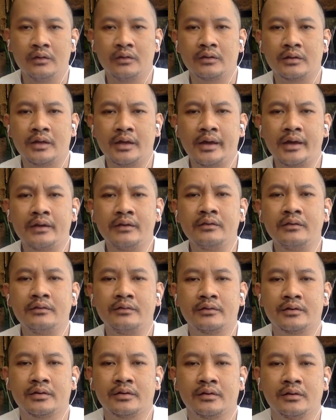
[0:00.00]
Then,
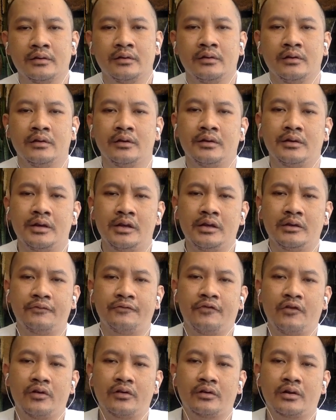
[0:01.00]
need
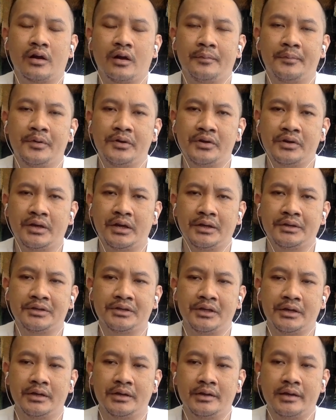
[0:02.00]
for
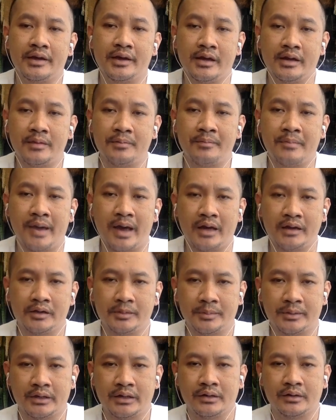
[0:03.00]
communication in
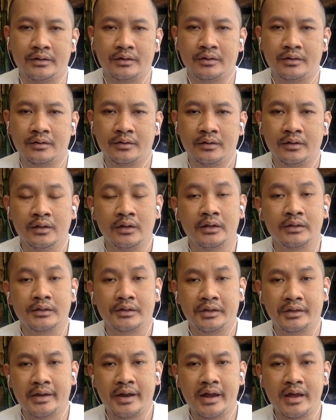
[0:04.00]
management.
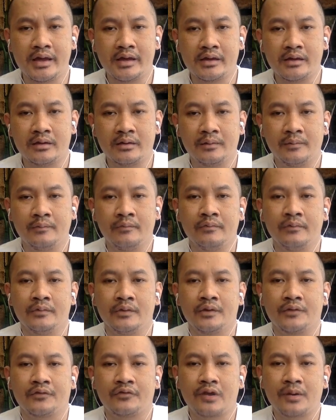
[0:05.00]
Today,
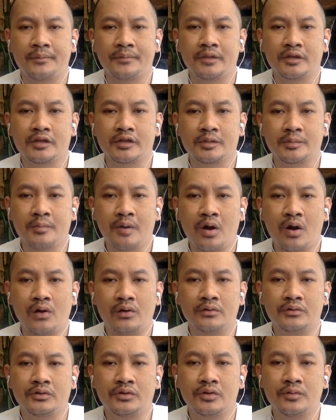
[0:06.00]
from the
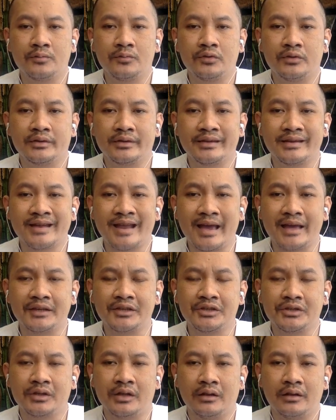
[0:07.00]
small to
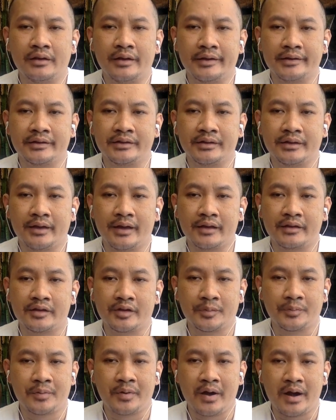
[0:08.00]
multinational
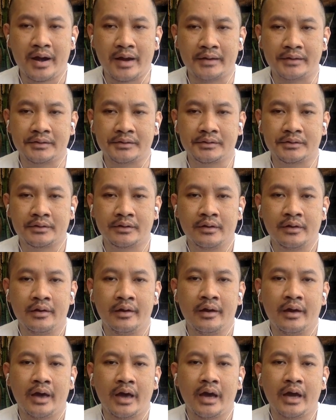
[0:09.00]
enterprise,
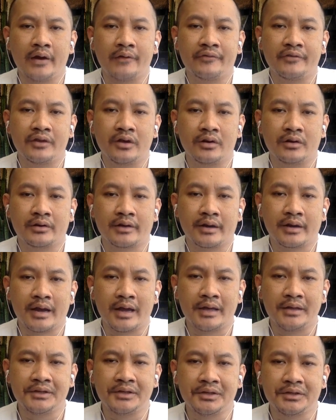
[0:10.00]
every
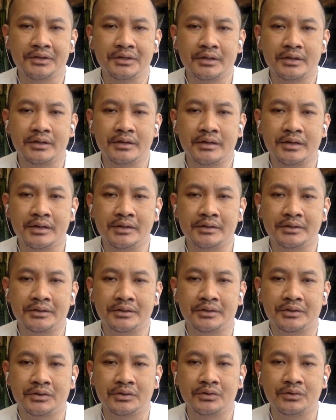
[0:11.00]
organization
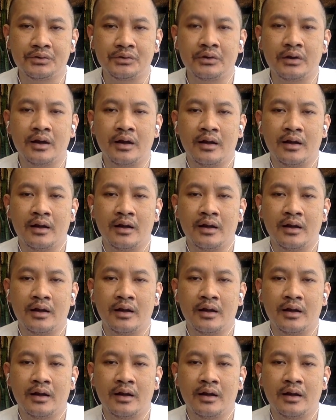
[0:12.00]
needs to